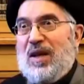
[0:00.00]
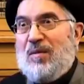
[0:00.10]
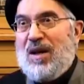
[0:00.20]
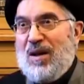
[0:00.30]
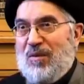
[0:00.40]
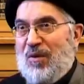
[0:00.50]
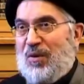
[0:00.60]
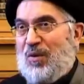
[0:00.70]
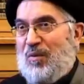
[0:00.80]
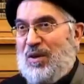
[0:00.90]
the Imam of
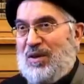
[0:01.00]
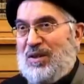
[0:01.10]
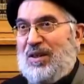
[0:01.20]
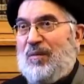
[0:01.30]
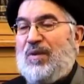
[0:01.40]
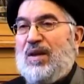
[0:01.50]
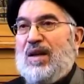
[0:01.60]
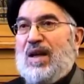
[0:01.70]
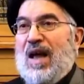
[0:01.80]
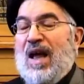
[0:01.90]
the community
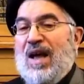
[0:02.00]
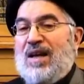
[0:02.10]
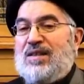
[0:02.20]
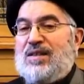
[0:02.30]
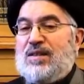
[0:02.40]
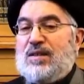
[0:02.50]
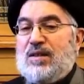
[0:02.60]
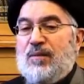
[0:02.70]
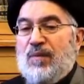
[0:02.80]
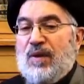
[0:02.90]
as
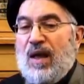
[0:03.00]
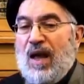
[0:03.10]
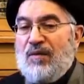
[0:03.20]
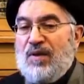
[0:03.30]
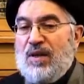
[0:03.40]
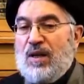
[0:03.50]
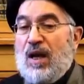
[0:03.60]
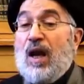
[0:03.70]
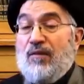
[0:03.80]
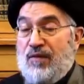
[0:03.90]
having,
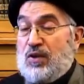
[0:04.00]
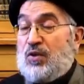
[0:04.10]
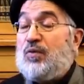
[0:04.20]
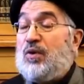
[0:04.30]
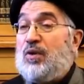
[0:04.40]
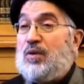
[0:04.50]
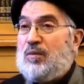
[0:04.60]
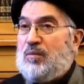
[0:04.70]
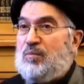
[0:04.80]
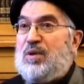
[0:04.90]
first of all,
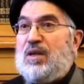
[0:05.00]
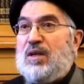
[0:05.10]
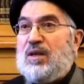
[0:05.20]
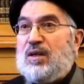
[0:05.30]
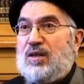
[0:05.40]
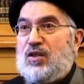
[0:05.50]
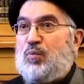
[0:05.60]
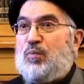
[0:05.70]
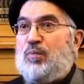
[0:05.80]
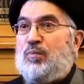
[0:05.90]
being
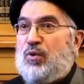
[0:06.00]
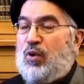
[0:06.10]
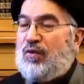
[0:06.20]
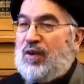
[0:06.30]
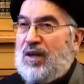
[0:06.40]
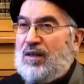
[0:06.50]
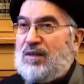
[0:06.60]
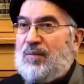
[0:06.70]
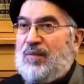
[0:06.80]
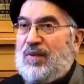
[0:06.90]
purified
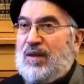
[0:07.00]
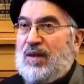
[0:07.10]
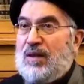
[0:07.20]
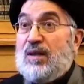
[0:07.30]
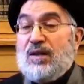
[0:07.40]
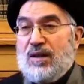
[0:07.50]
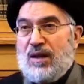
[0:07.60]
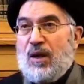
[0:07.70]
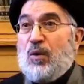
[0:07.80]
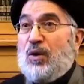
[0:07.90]

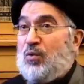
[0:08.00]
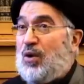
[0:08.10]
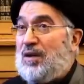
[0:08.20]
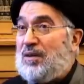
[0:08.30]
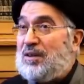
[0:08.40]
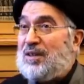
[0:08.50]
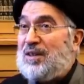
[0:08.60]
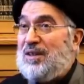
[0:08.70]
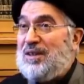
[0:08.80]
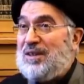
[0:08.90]
according to Ayatul
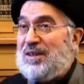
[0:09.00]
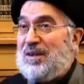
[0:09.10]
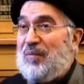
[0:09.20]
Tathir,